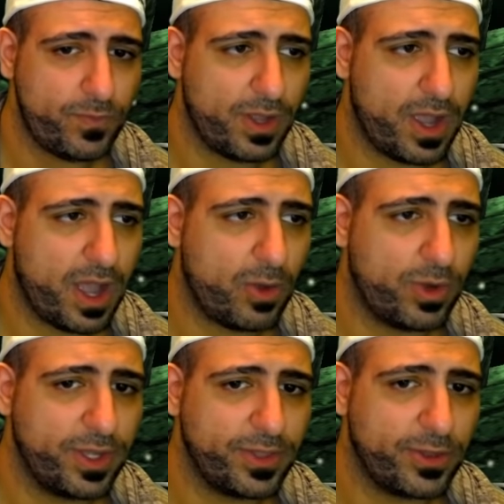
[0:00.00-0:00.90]

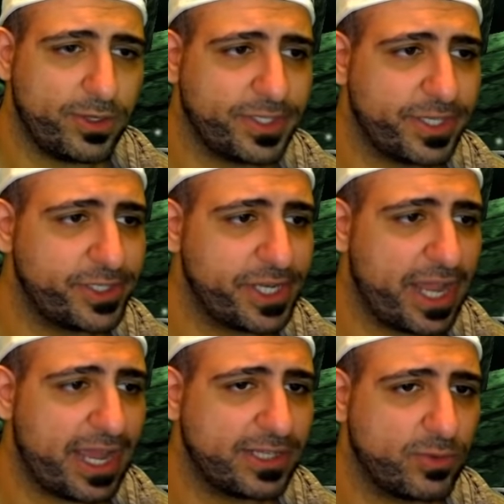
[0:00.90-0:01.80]
What their synergy
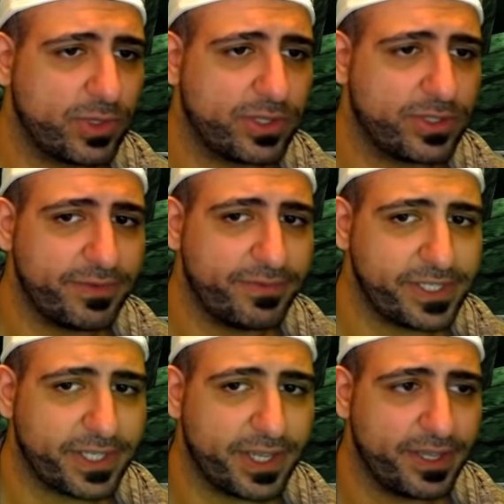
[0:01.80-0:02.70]
has with
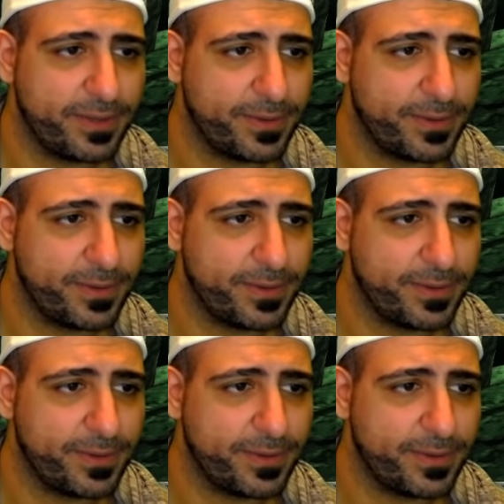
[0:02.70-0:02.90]
Siphi's kit